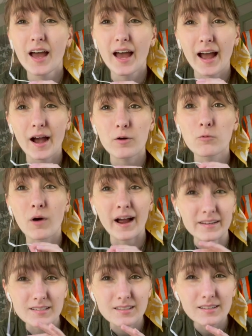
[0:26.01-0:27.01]
how
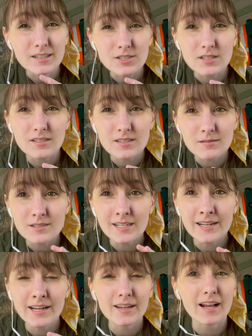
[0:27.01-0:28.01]
wisely she's using
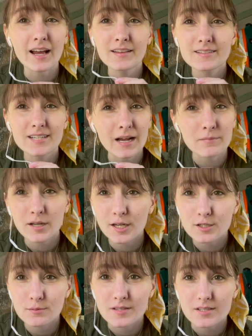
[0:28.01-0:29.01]
it, and the time
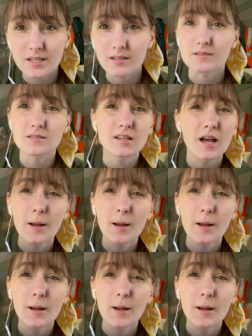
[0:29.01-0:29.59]
management skills.